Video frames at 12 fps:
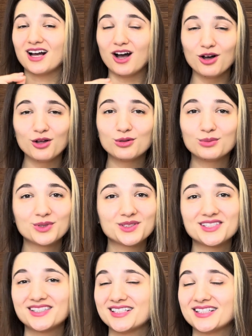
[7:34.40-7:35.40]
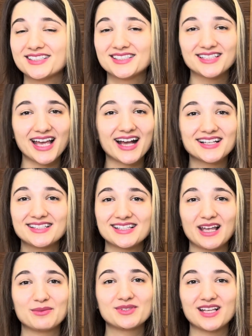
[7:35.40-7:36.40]
almost the exact
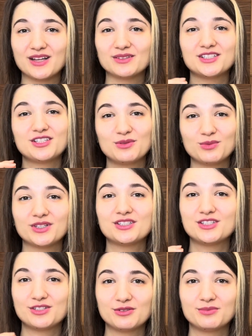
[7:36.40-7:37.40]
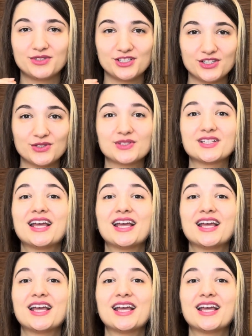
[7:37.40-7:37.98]
same sound that you want to produce.